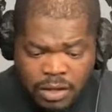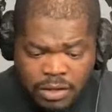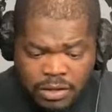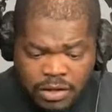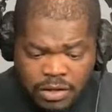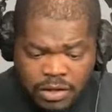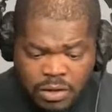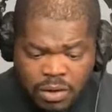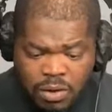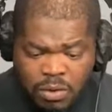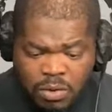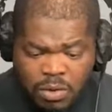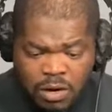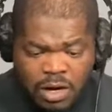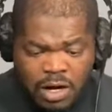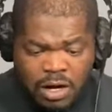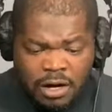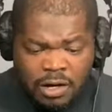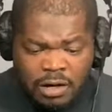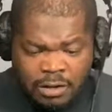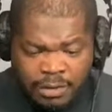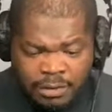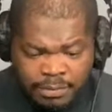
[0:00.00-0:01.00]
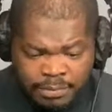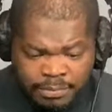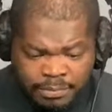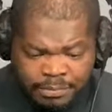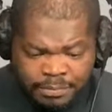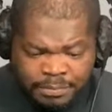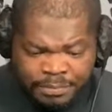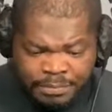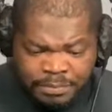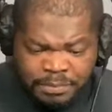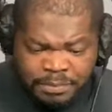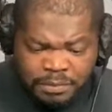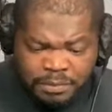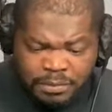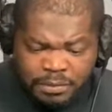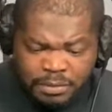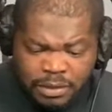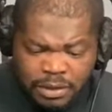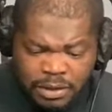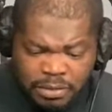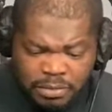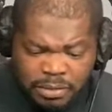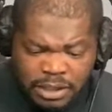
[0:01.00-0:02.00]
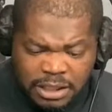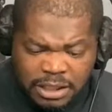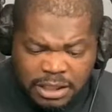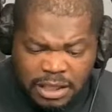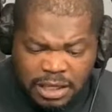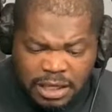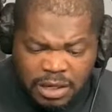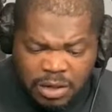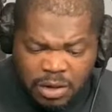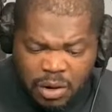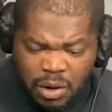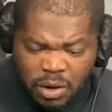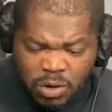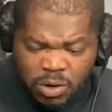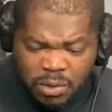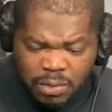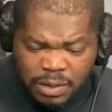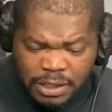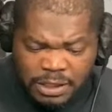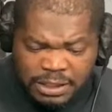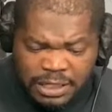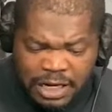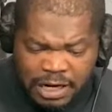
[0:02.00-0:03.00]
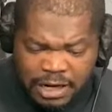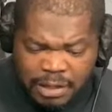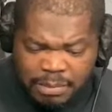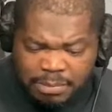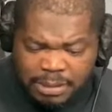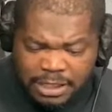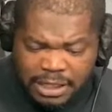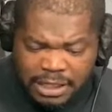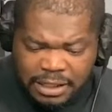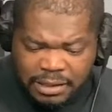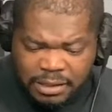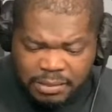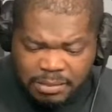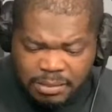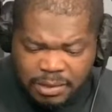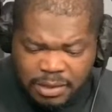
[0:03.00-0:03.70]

Let me see. Hold on one second, please.